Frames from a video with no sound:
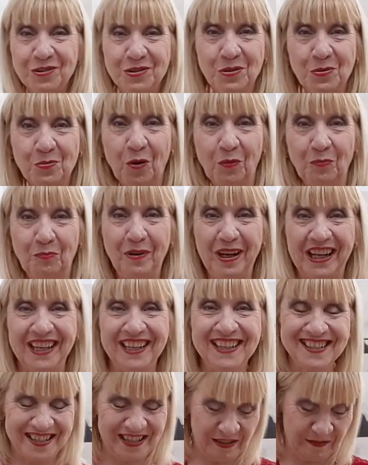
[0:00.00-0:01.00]
do 1
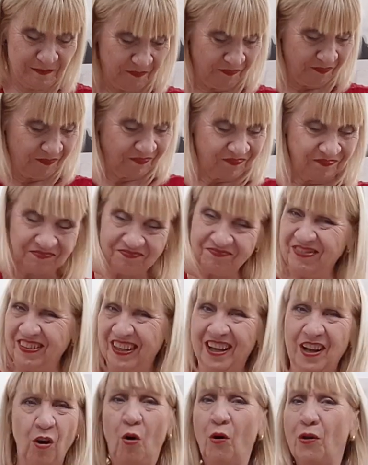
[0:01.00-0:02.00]
minute
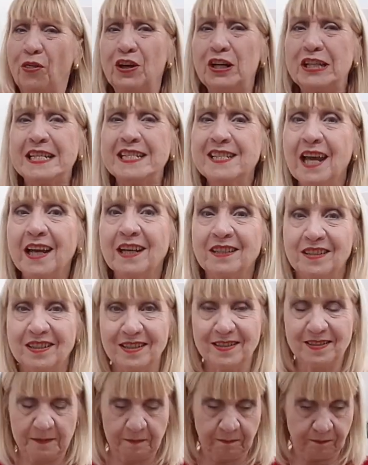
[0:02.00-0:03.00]
or 30
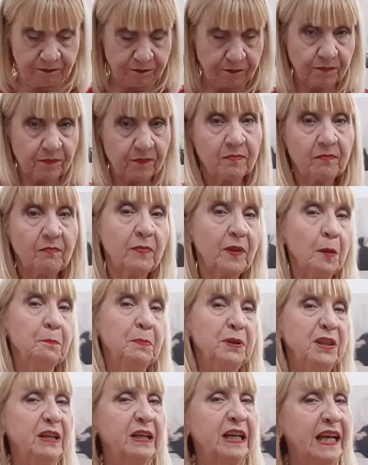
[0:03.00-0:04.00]
seconds.
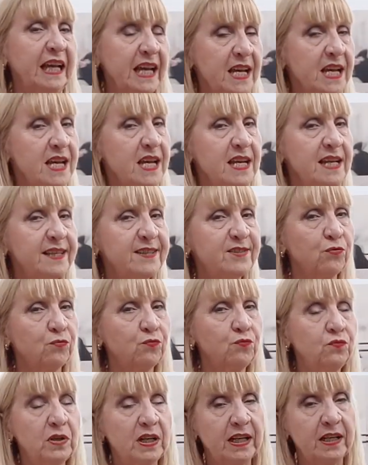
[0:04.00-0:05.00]
But the key to
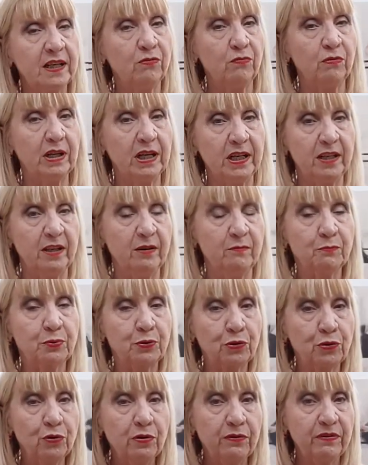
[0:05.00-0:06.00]
really, really
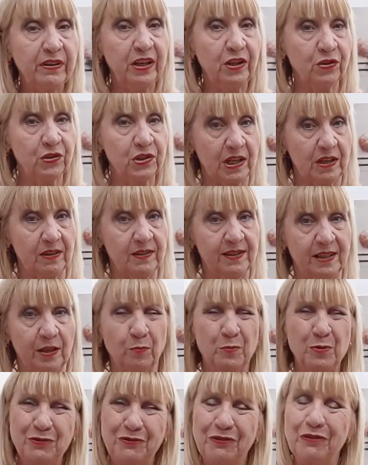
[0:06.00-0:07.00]
improving your
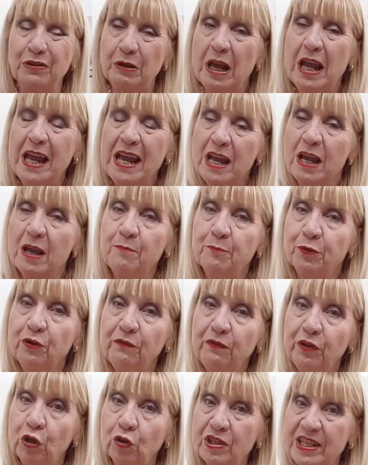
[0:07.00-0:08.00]
dancing,
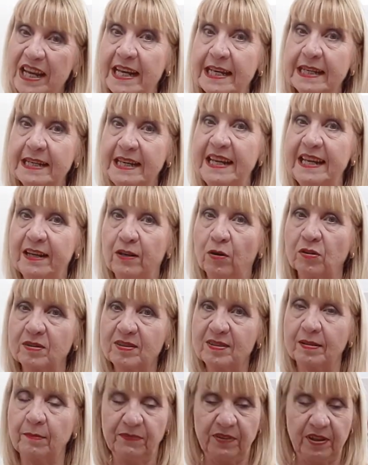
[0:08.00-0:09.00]
improving your technique on
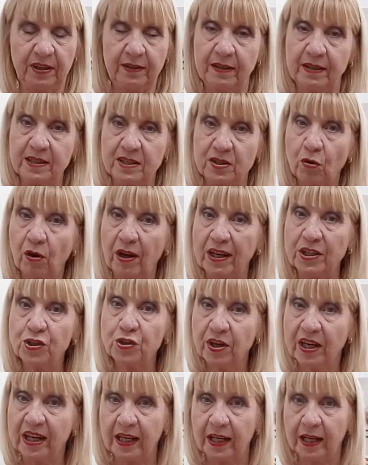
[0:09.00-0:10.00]
something that is quite
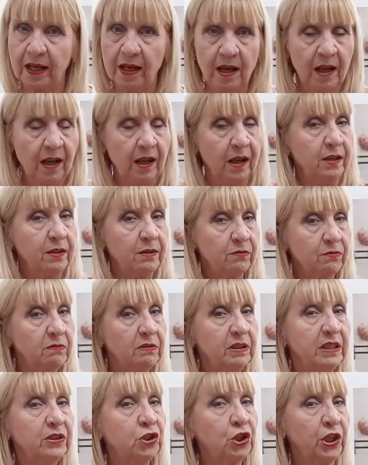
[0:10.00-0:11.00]
tricky, the
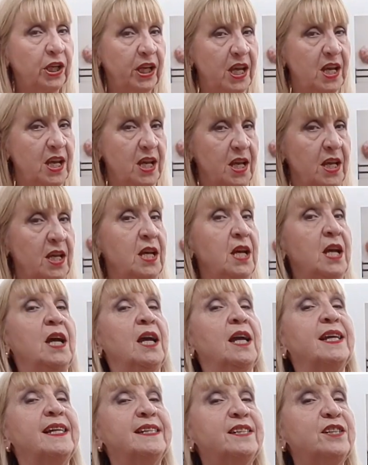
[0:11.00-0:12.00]
real key
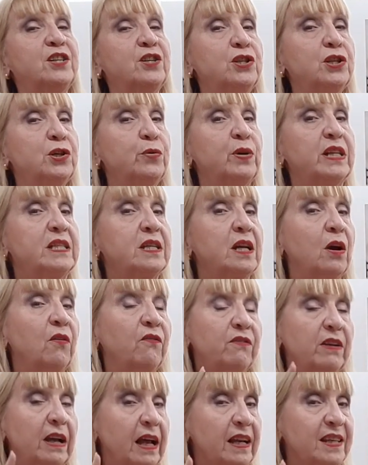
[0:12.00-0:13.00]
is to do it
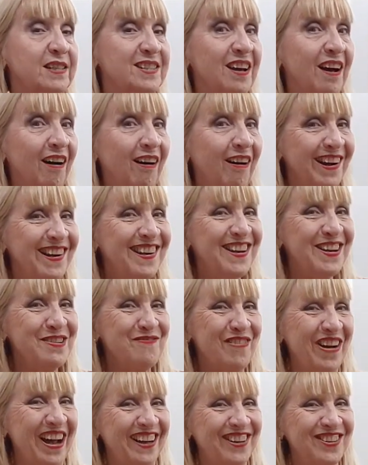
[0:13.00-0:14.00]
a tiny
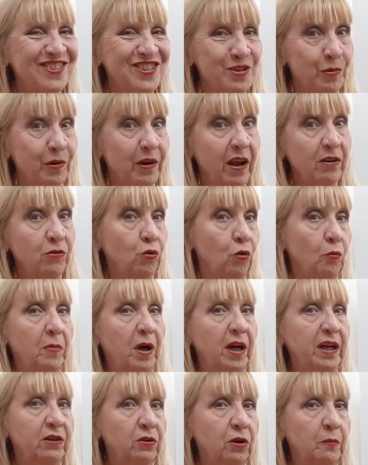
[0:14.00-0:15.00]
amount, what I call
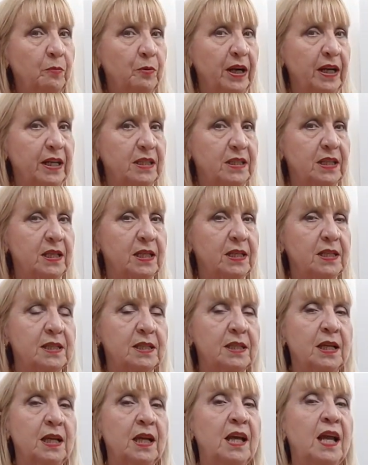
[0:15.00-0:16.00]
micro
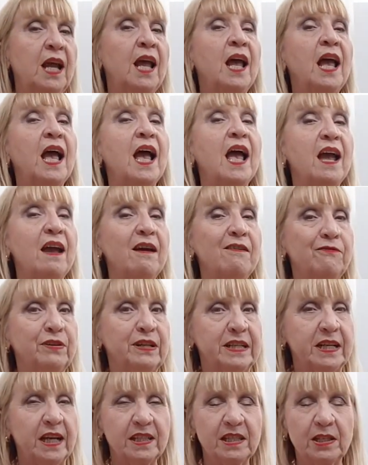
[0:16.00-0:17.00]
practice,
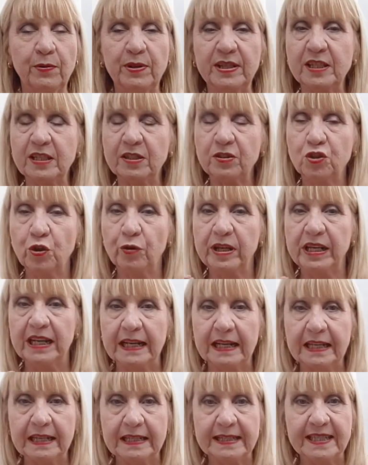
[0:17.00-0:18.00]
every day. So it's doing
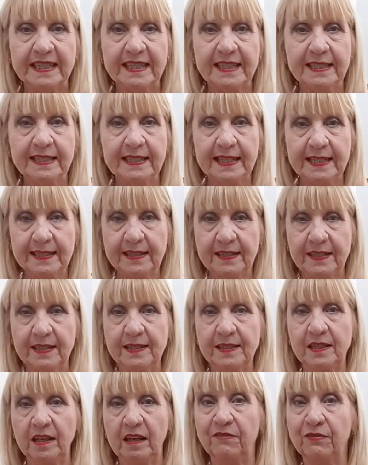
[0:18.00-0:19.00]
it
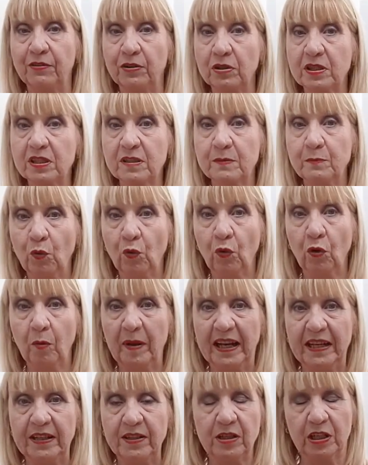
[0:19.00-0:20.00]
consistently for a small
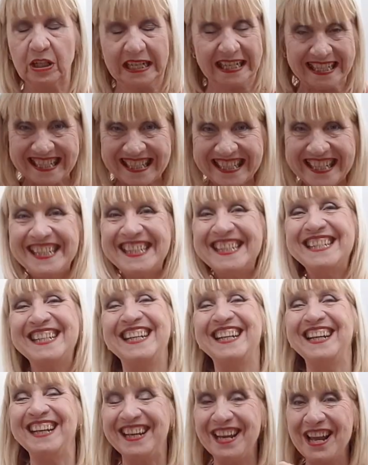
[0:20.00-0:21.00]
amount,
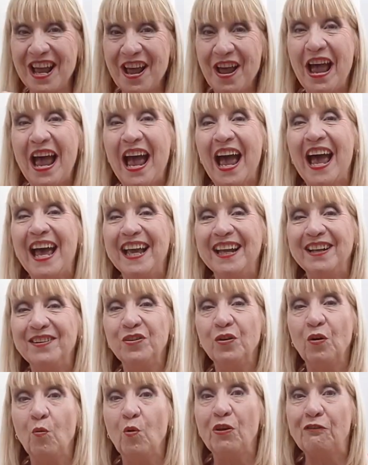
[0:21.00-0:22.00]
consistently
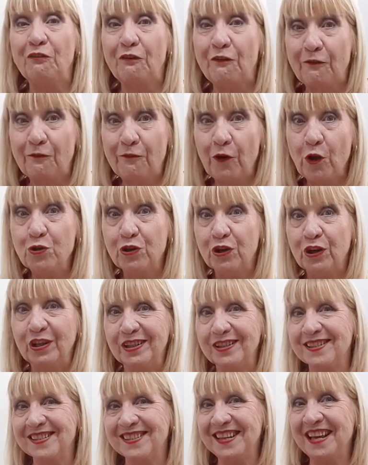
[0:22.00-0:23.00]
and with
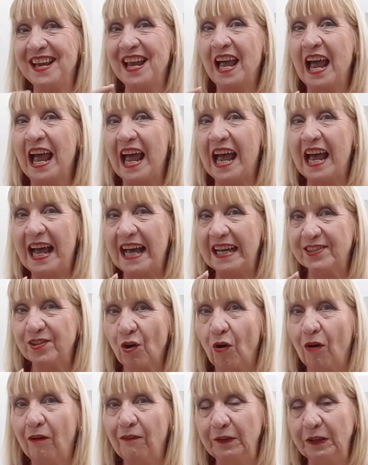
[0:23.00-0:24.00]
focus as
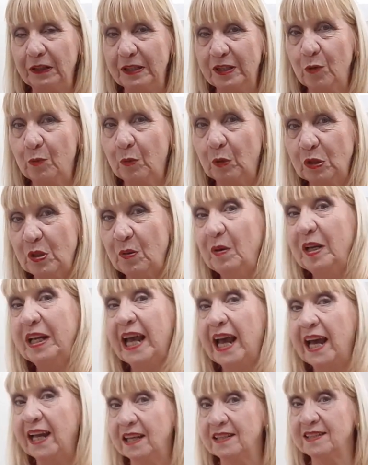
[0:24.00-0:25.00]
often as you possibly
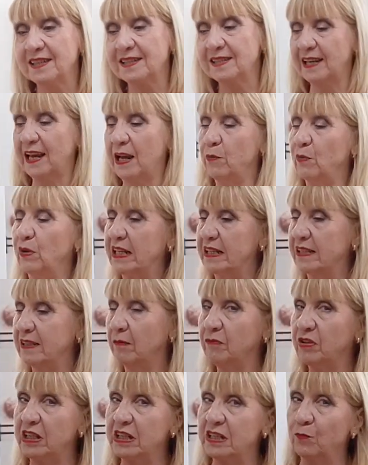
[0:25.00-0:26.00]
can. As I say, when it's
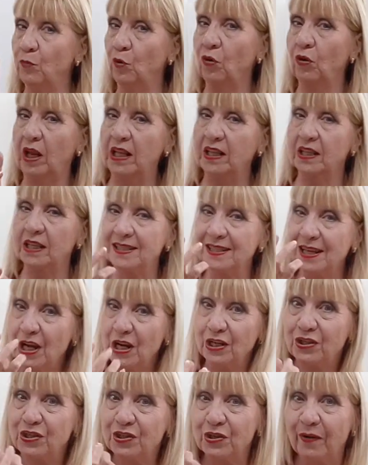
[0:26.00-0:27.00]
something small like this,
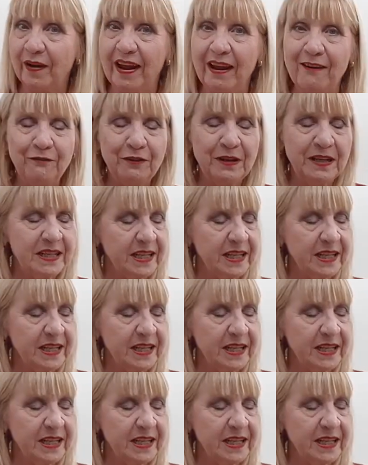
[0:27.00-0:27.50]
to do it every